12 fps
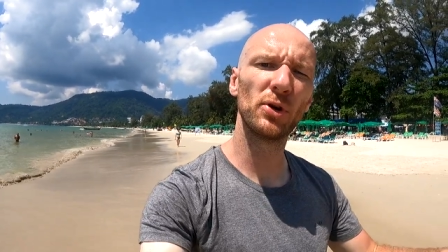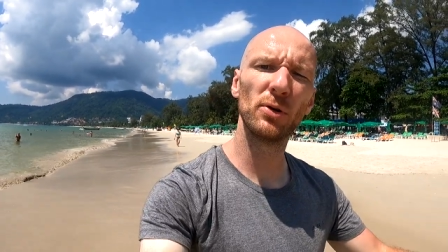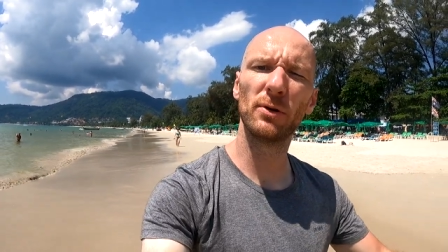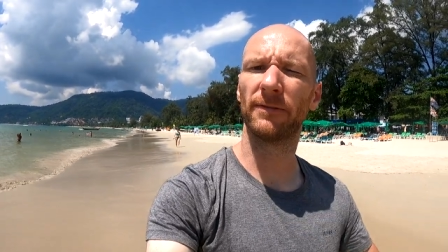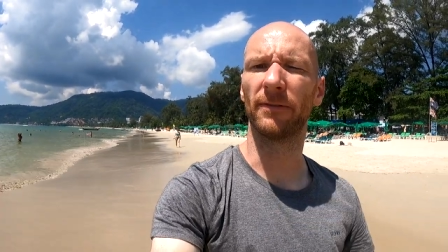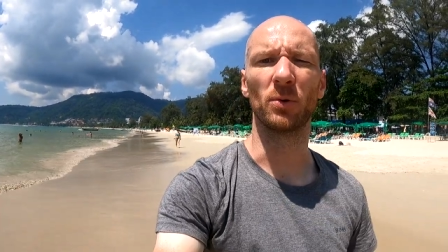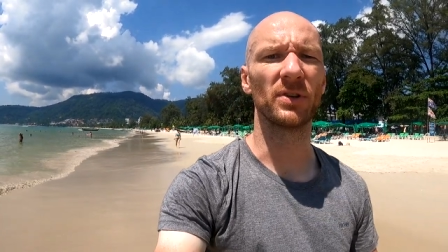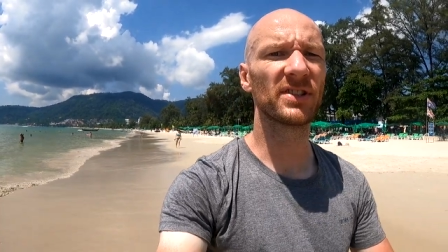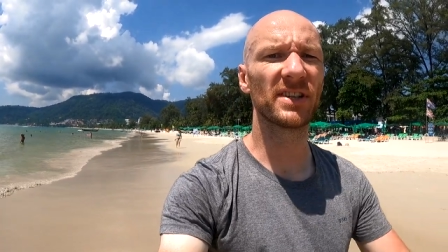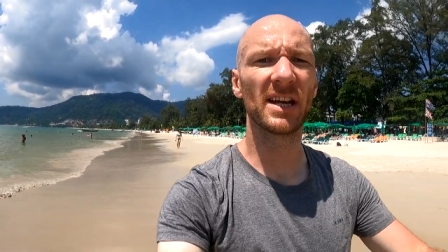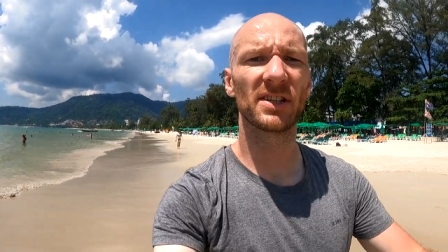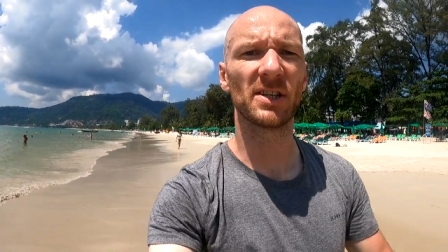beautiful,
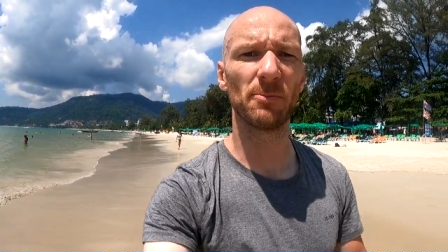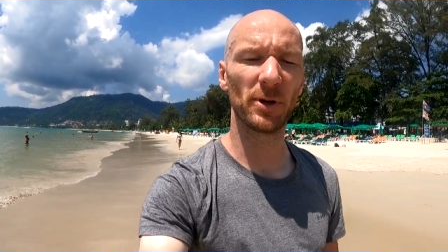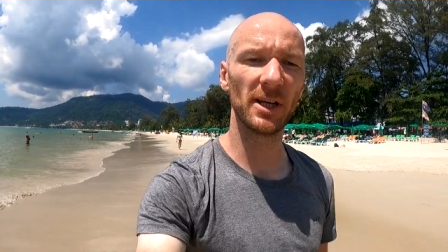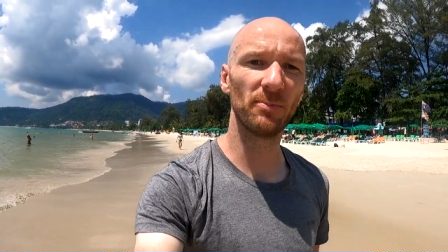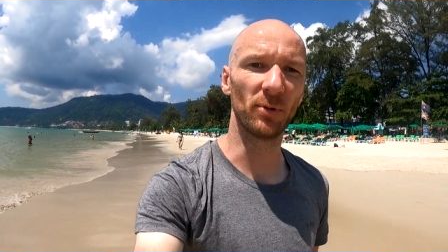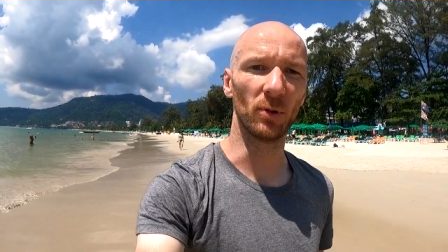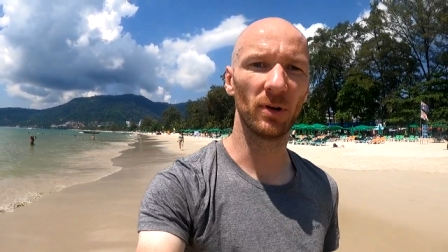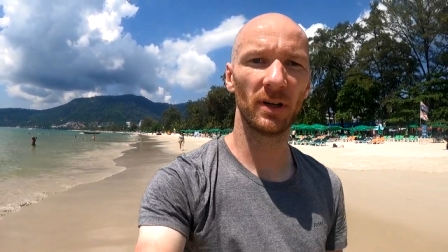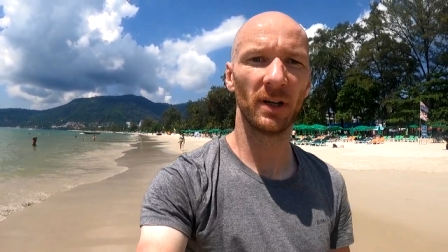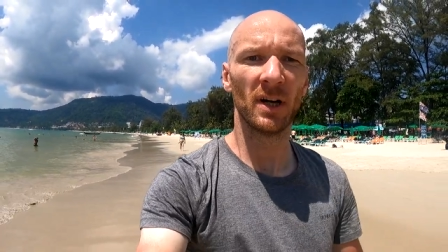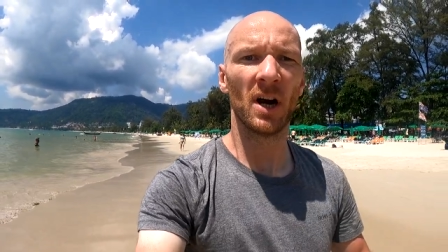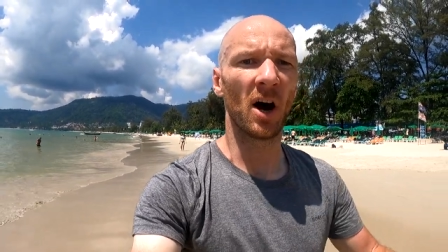sexy people
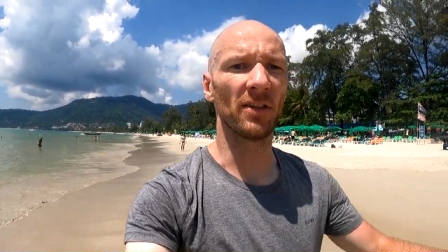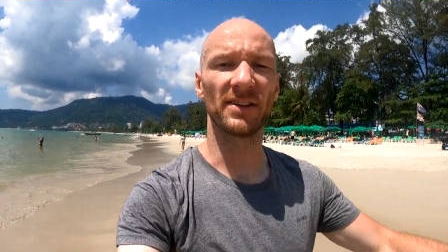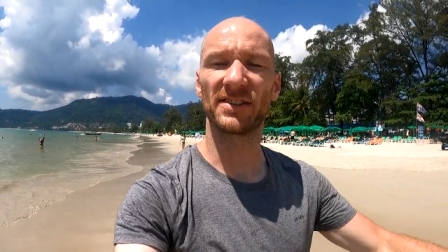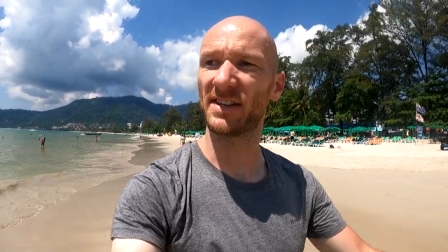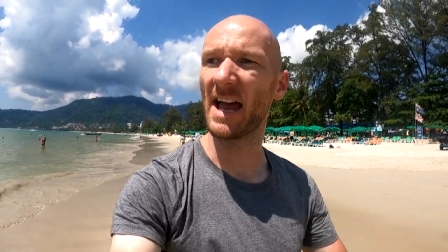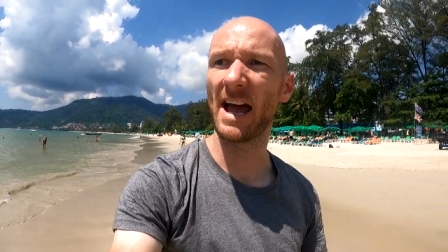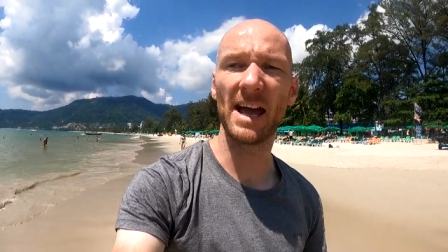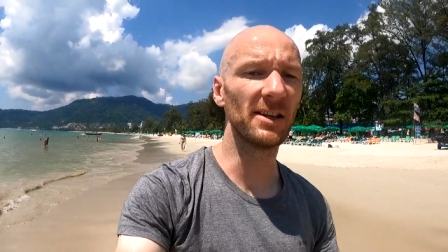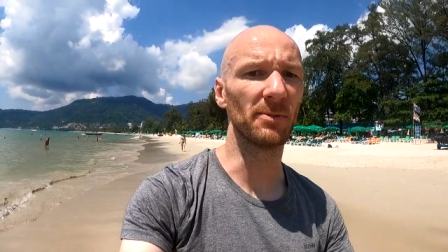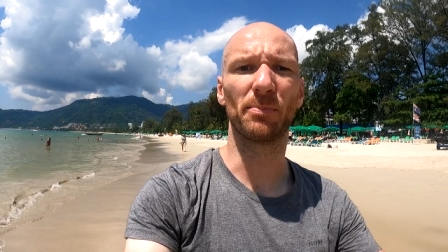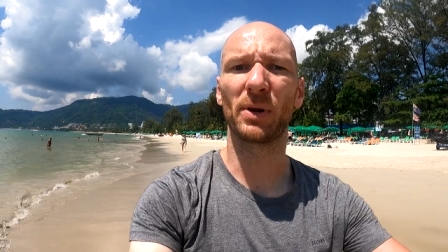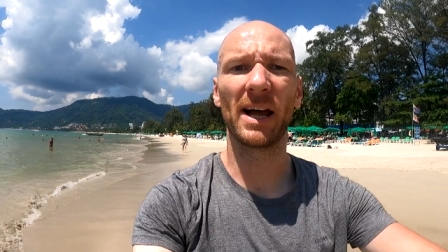on the
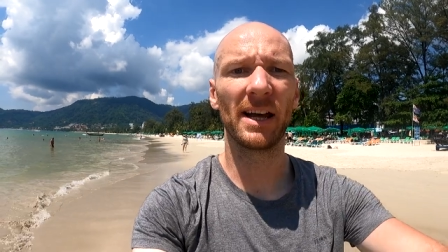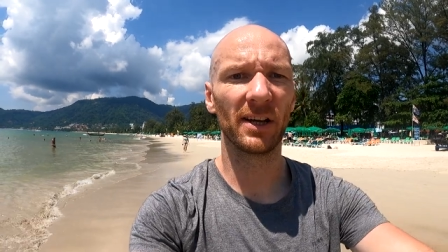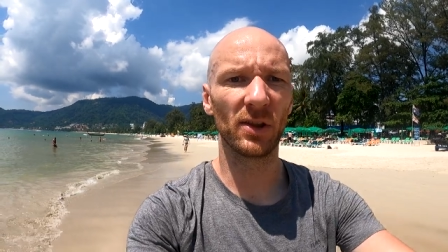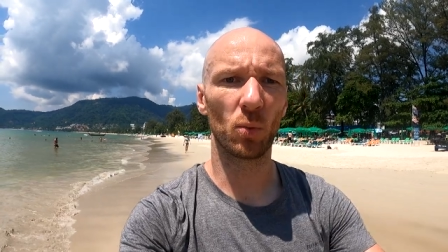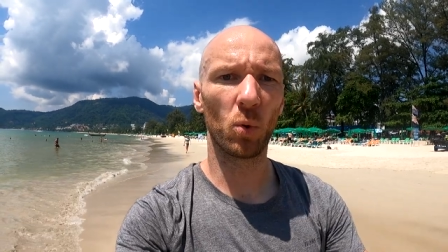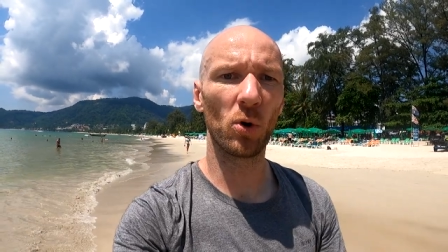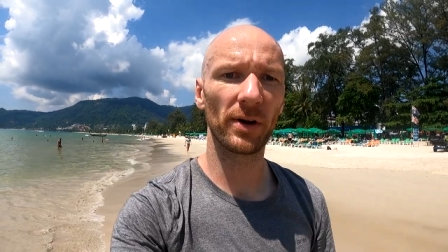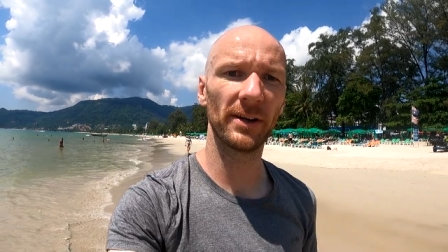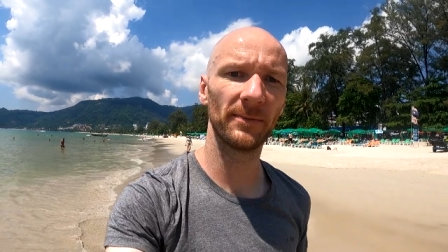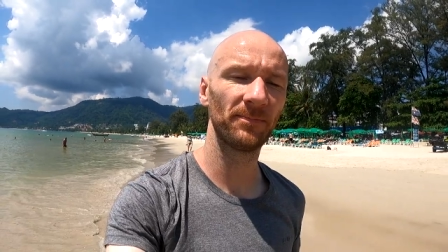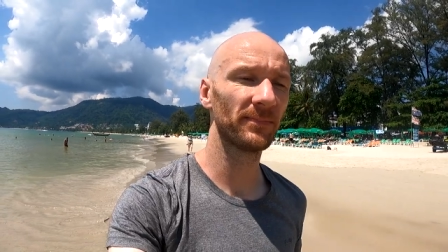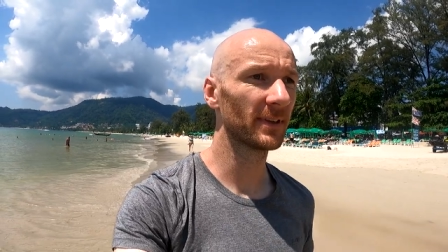sand and playing in the
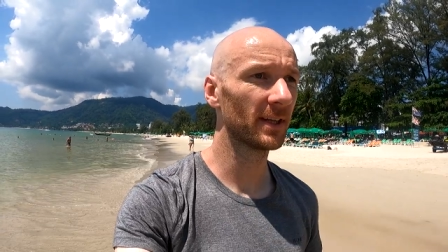water,